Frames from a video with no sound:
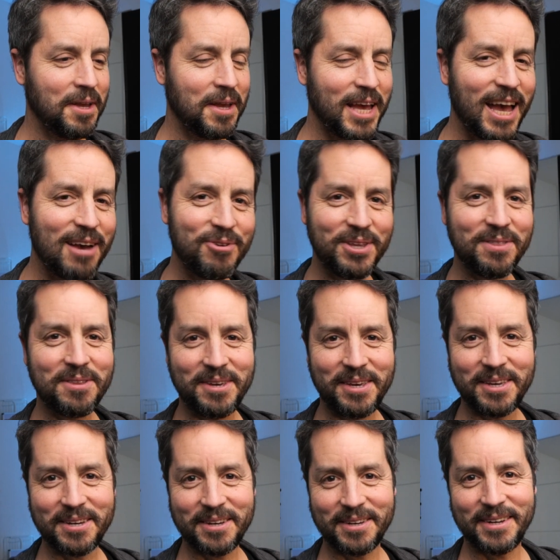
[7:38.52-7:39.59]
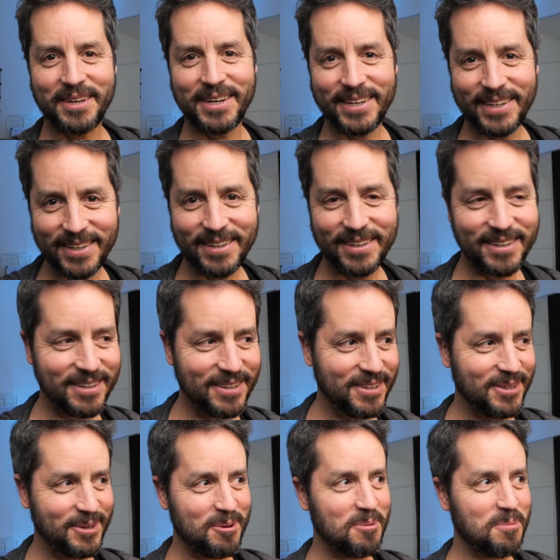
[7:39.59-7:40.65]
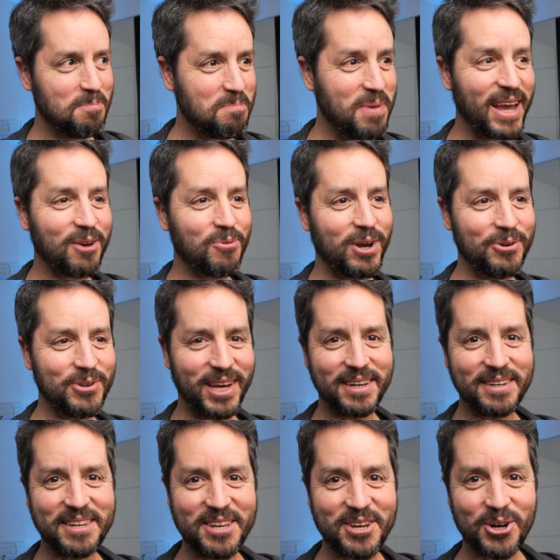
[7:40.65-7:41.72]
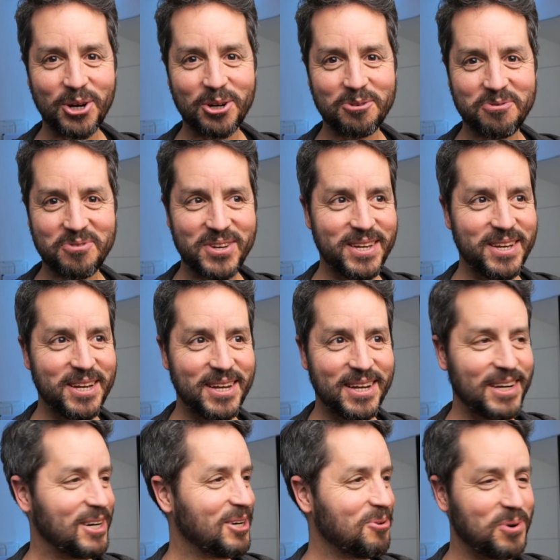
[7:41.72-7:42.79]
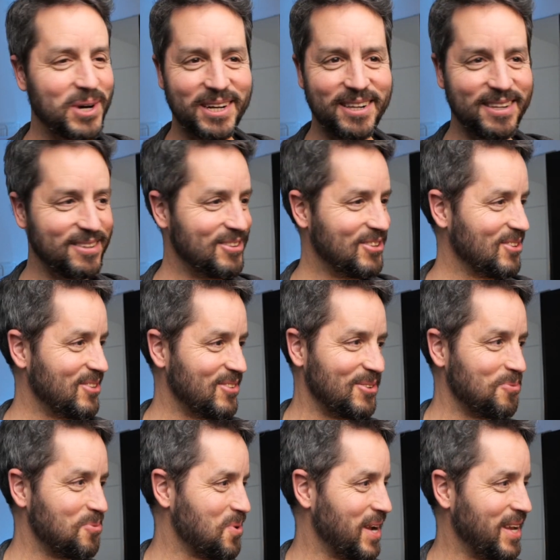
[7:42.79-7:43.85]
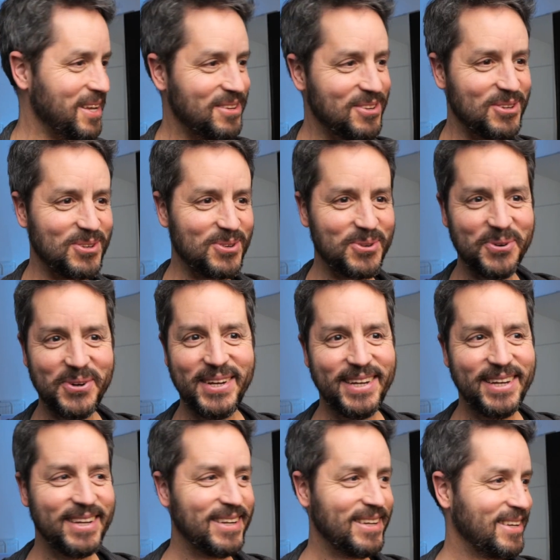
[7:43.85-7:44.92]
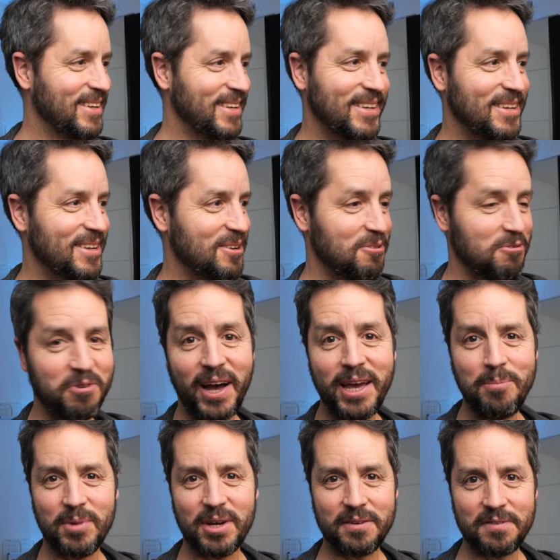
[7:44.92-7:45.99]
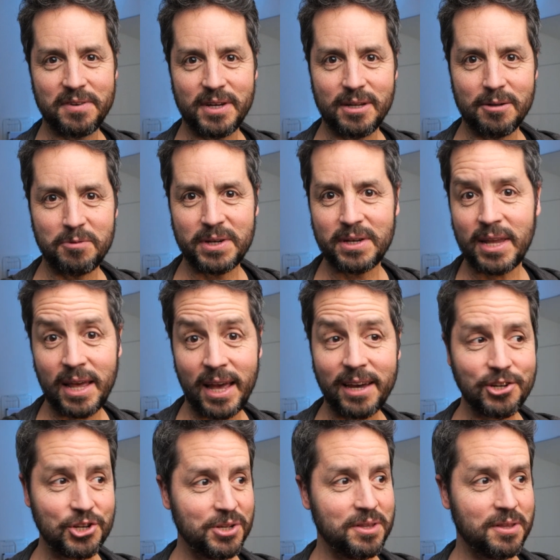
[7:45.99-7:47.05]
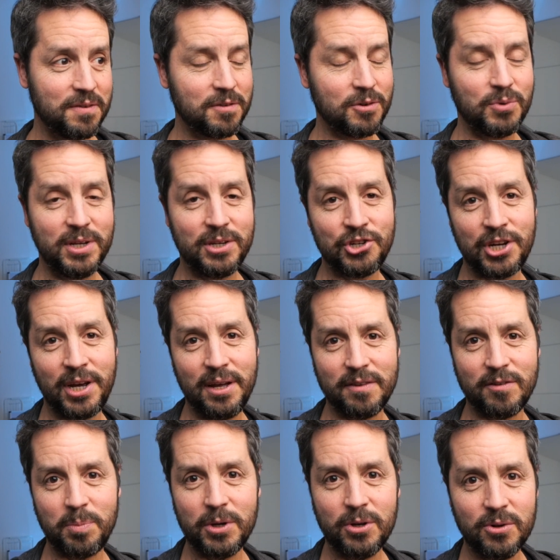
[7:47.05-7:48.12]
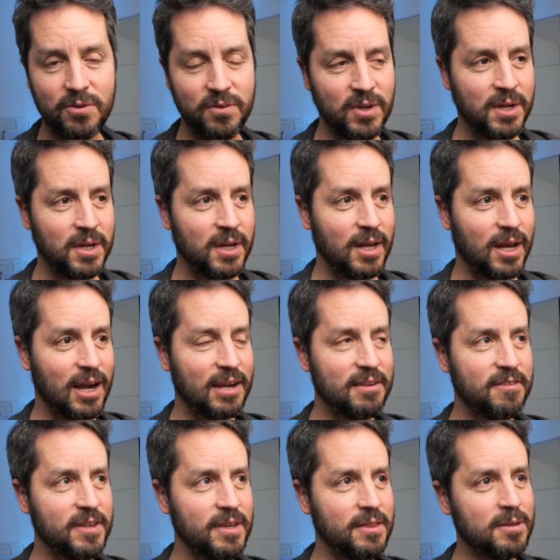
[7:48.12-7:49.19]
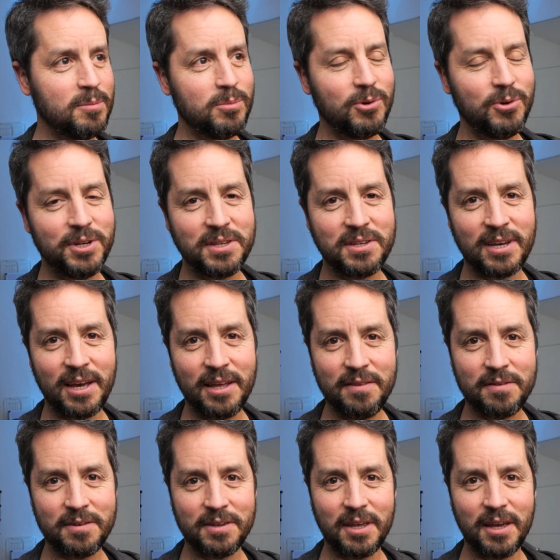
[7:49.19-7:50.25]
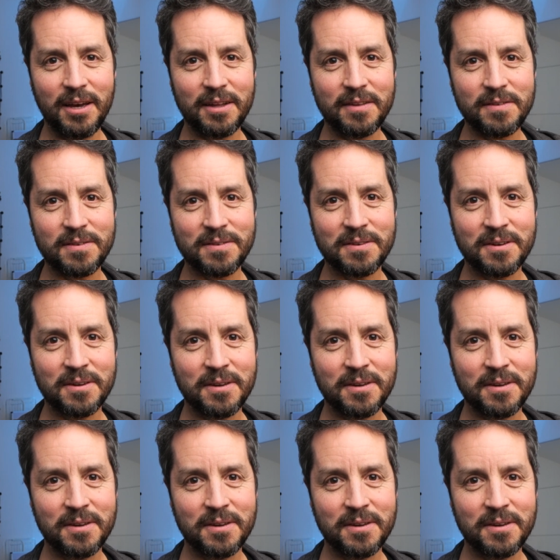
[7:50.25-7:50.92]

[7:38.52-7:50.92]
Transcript: having the background idea of, oh, well, it's just a way to find myself. And actually, that's a great chance, because I think the more intense it gets,